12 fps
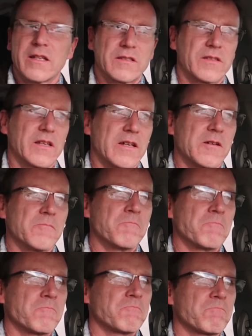It's a
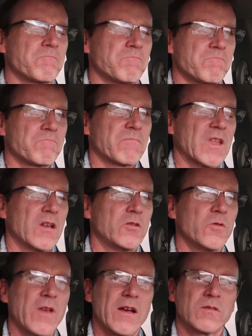
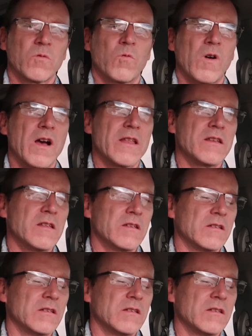2001,